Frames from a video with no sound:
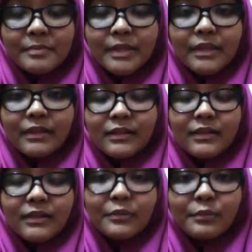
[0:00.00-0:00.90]
but then
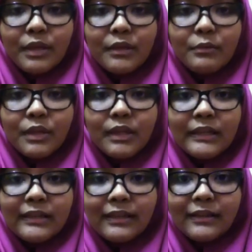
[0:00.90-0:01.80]
when we
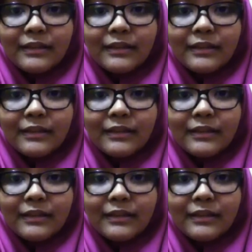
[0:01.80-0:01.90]
did